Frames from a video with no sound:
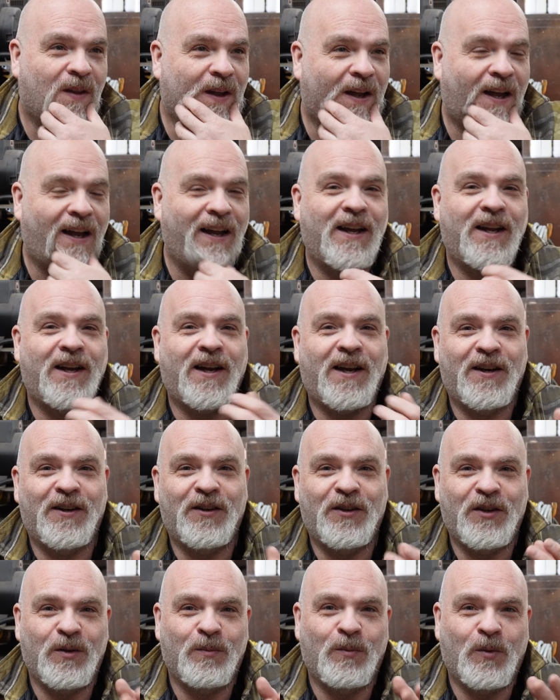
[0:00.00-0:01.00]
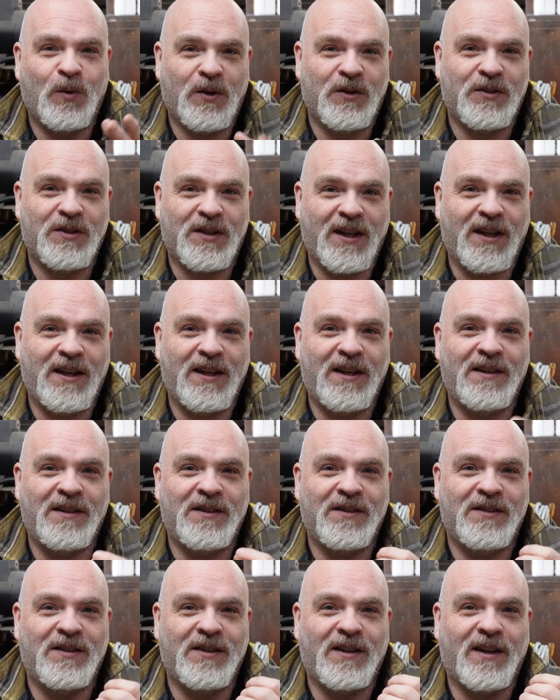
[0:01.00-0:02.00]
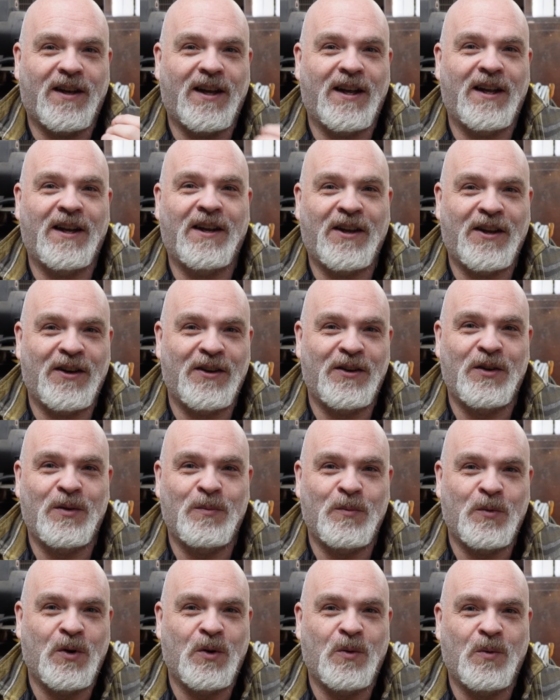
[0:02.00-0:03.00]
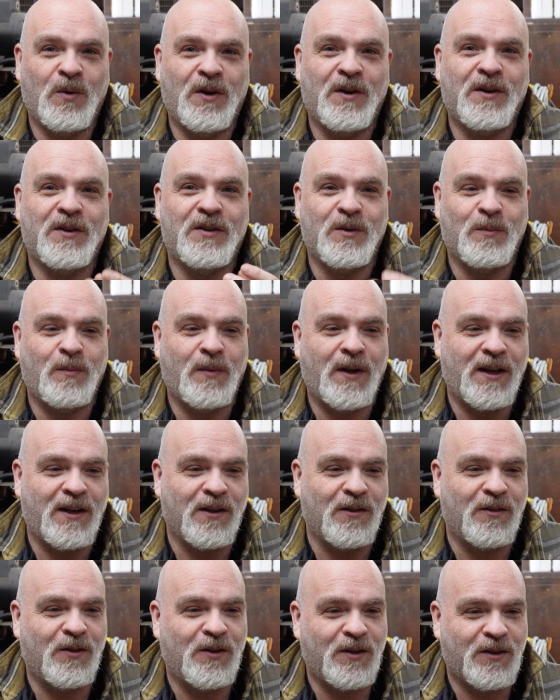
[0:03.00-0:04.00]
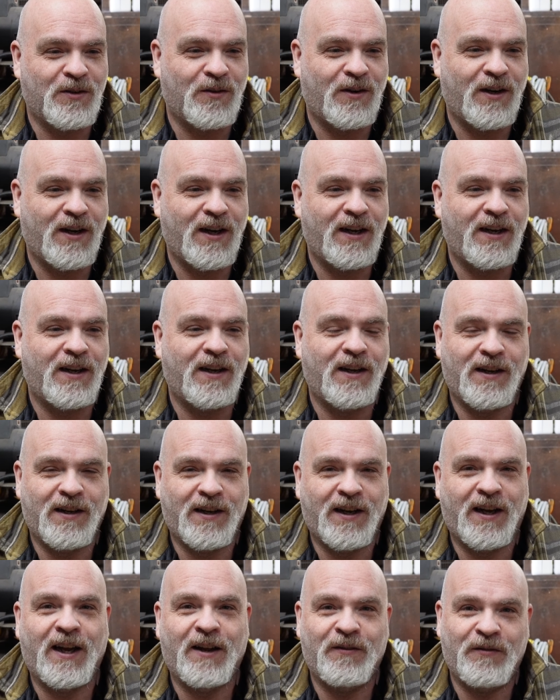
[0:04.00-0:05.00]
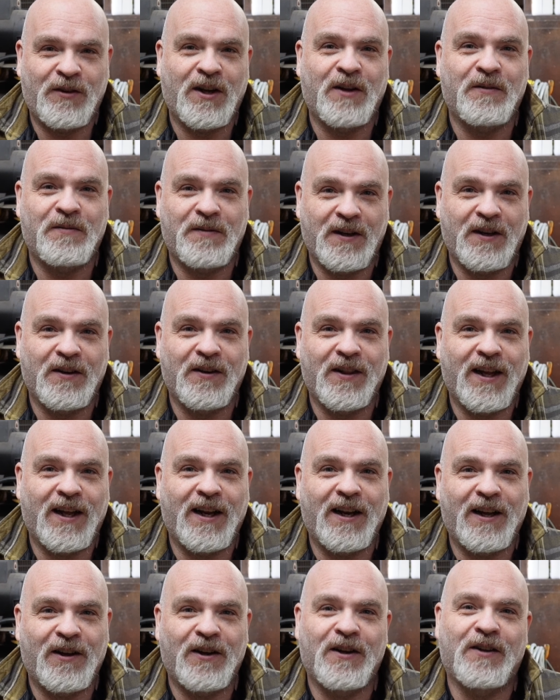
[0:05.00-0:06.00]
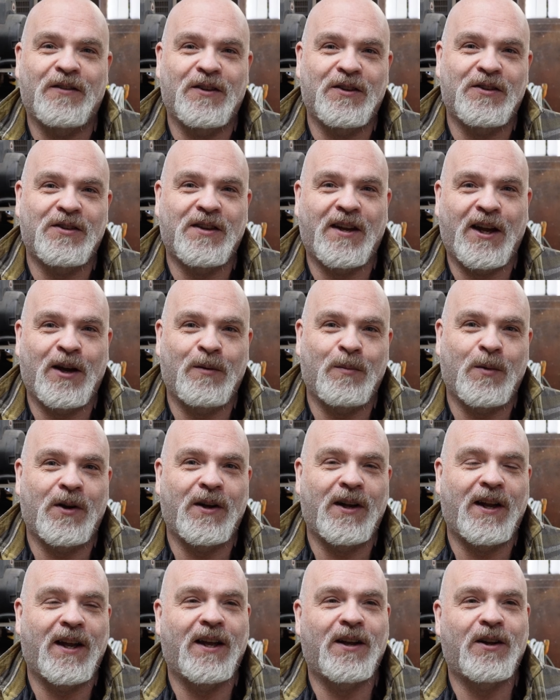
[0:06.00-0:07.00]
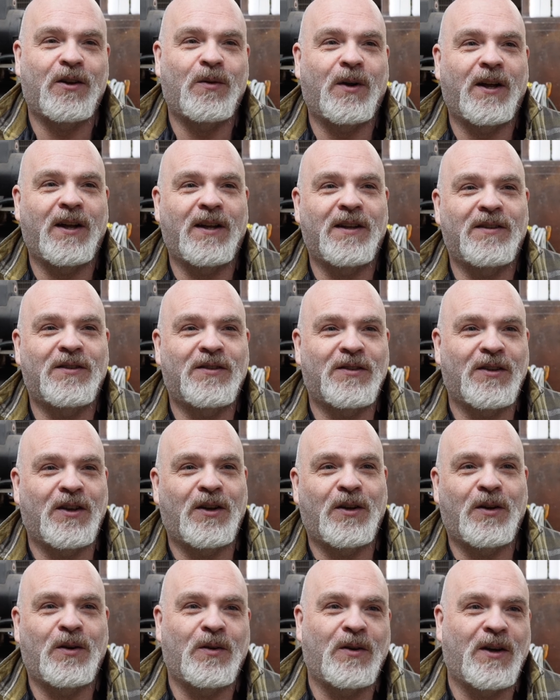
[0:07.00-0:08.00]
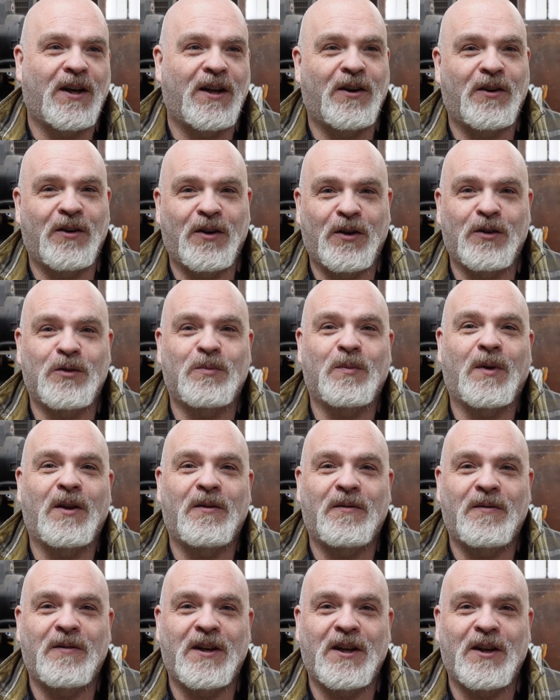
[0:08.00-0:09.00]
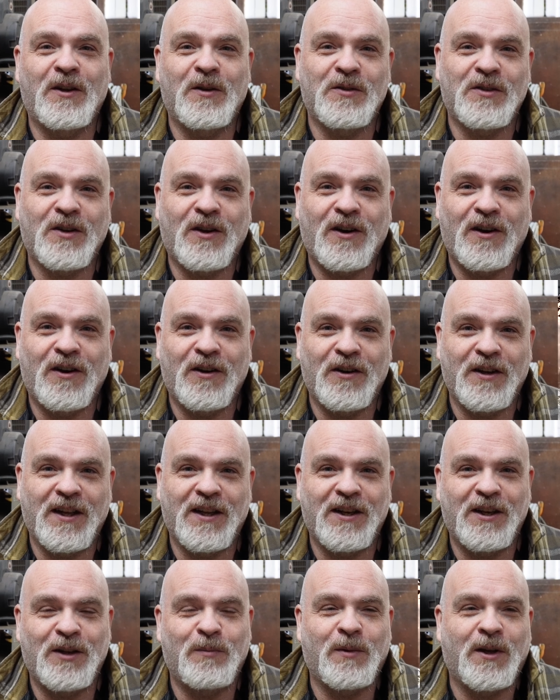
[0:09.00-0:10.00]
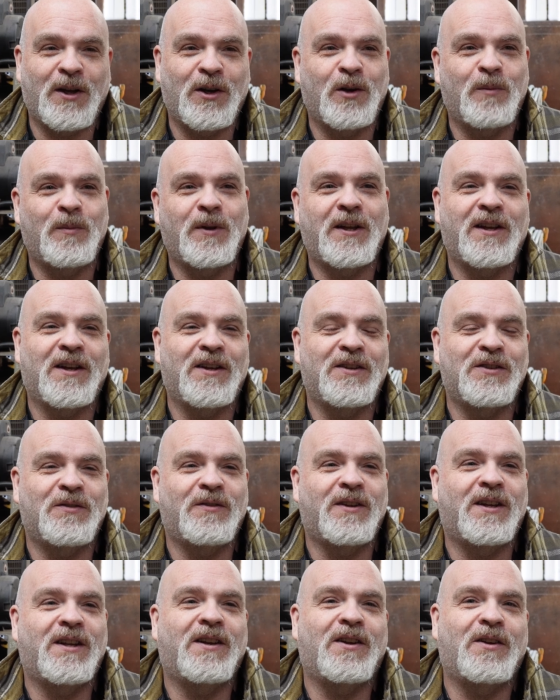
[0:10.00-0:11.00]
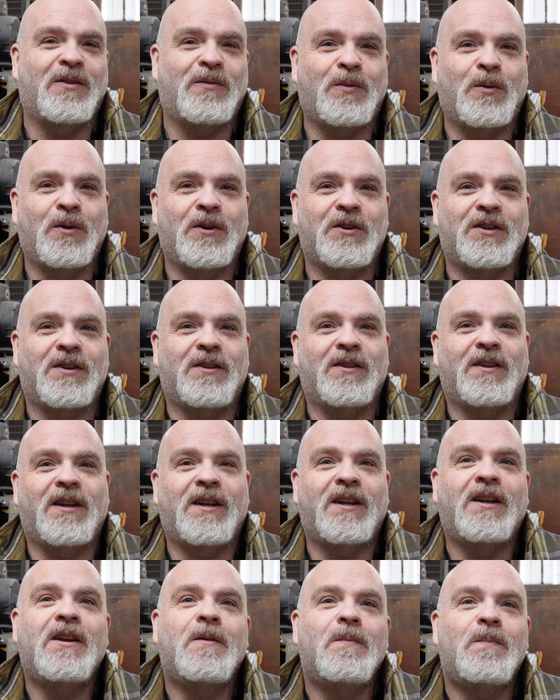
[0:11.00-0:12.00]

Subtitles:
I got to do more settings, I got to do more work to make it look right, and I have not figured that out on this camera yet quite. So I don't know if my videos are getting better because of it, unfortunately.